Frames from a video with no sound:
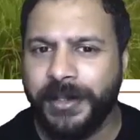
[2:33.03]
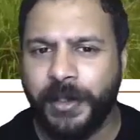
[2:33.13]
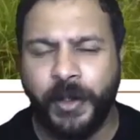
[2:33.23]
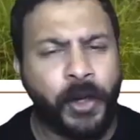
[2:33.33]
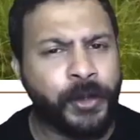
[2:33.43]

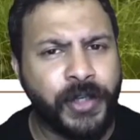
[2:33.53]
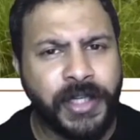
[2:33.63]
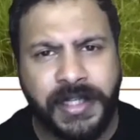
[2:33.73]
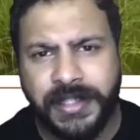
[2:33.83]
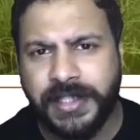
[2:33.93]
In order to
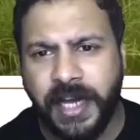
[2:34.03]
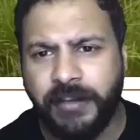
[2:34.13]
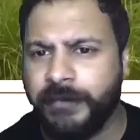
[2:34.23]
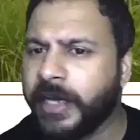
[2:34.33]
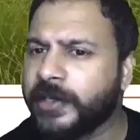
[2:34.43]
retain
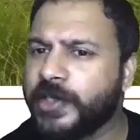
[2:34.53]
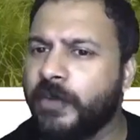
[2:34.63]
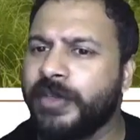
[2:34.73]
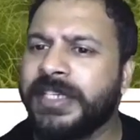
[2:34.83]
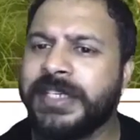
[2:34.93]
staff,
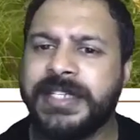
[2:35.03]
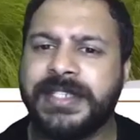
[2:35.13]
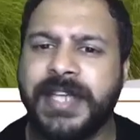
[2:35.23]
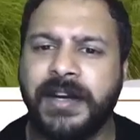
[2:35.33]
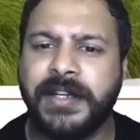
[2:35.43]
Microsoft will
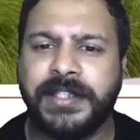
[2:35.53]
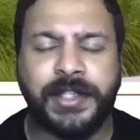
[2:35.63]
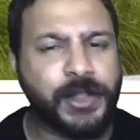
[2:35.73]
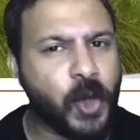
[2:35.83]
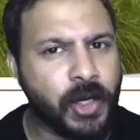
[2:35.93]
increase salaries
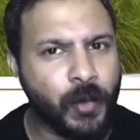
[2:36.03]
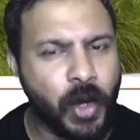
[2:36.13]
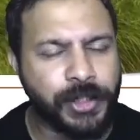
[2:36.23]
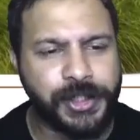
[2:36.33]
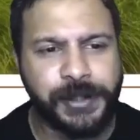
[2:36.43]
and stock
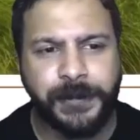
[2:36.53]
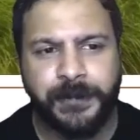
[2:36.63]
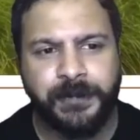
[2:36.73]
awards.